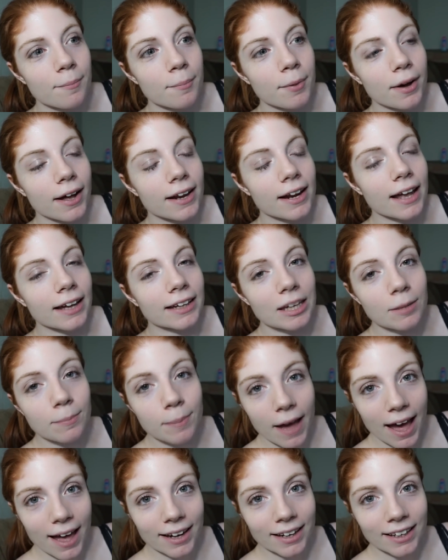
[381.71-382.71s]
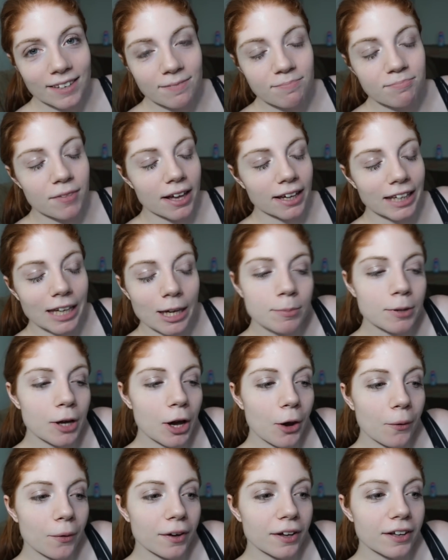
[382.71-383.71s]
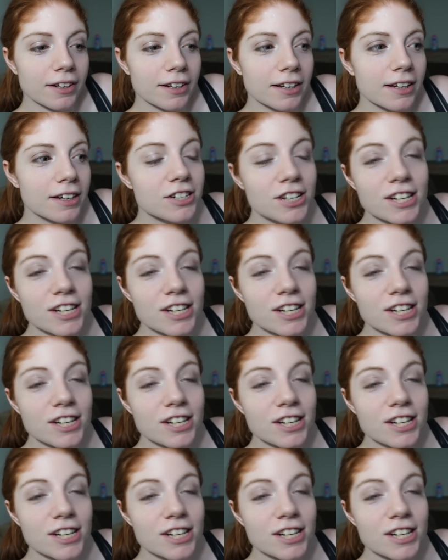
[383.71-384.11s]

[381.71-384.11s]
But I keep at it. I keep going.